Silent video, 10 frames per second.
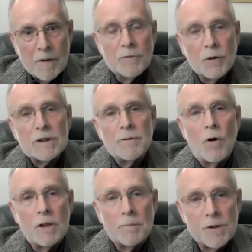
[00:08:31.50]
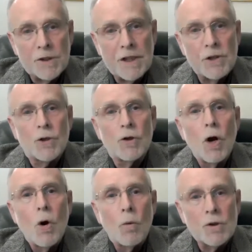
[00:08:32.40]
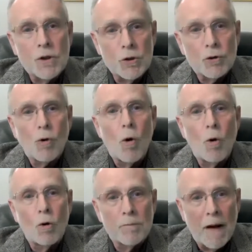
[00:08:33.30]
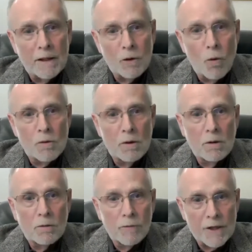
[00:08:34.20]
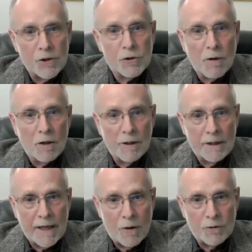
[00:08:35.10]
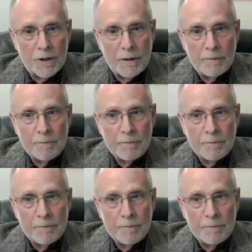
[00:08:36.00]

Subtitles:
First of all, the procedure was controlled by a local registrar in the county.